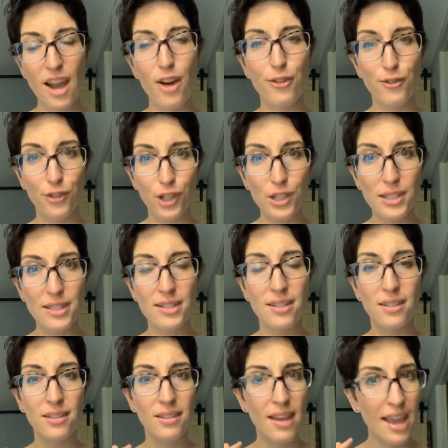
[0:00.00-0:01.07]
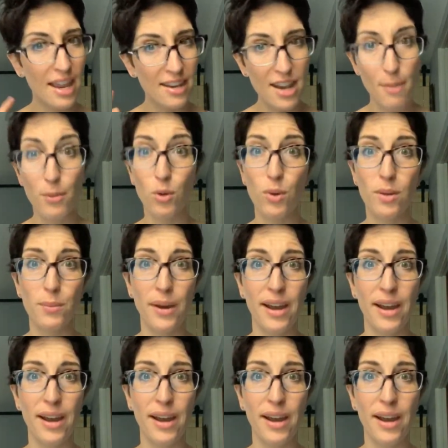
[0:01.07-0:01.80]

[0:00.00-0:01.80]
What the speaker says: our first and number one